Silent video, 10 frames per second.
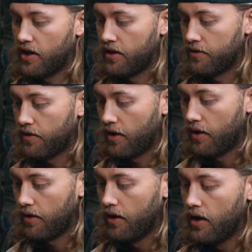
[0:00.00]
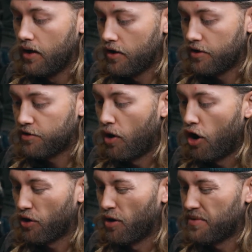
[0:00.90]
and
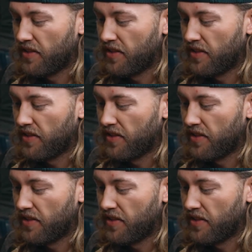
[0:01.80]
small groups.